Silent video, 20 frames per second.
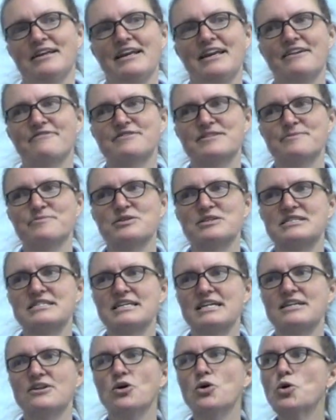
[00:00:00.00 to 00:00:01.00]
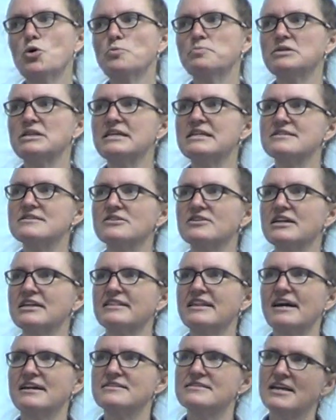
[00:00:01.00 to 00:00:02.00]
If someone said, oh, please look at
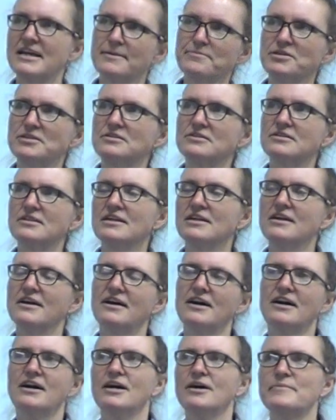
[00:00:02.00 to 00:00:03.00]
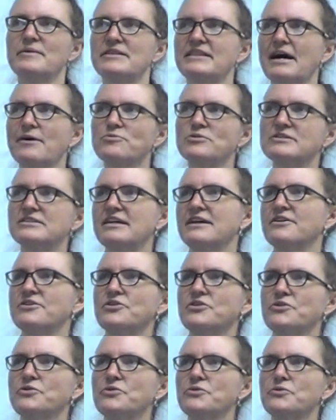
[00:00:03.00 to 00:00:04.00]
that table, and that will tell
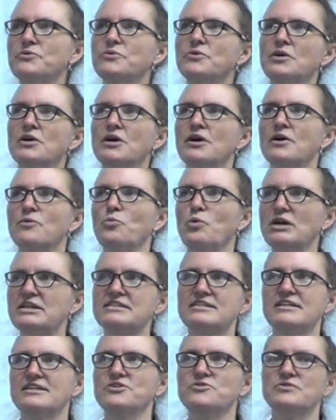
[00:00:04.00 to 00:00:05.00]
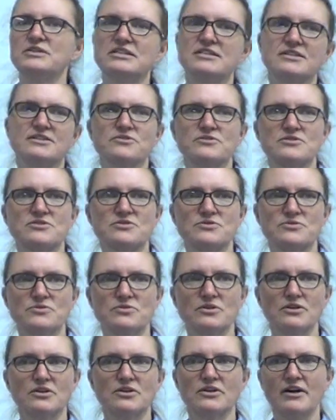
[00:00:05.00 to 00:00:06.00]
you what day you need to go to
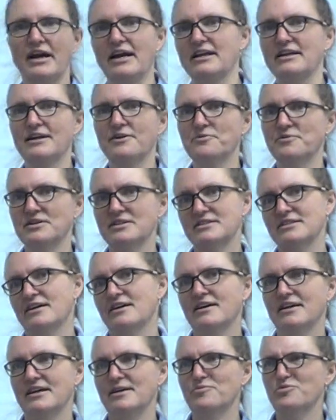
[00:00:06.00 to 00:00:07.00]
school and at what time.